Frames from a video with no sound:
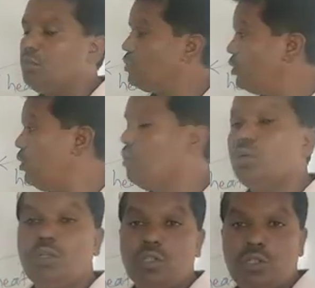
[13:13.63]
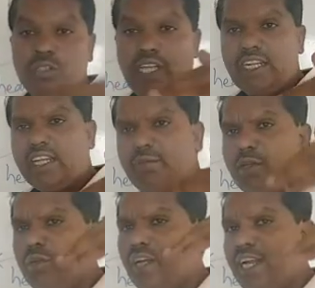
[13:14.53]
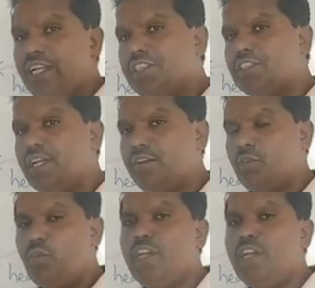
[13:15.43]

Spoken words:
so that time you will understand.